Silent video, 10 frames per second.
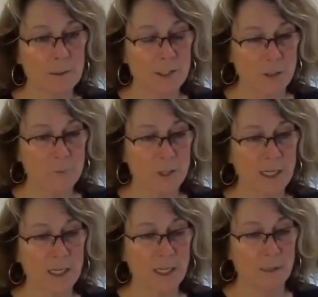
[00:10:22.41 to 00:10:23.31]
super
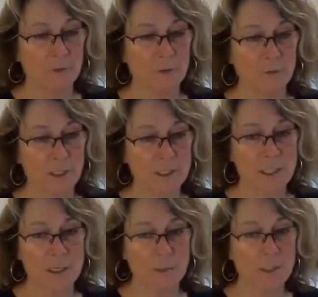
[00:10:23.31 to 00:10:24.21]
key if you've got a
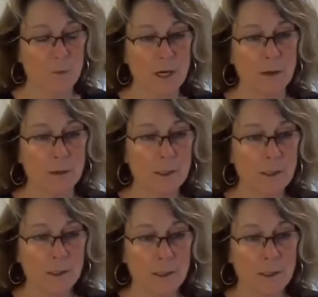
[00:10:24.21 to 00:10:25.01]
team as well,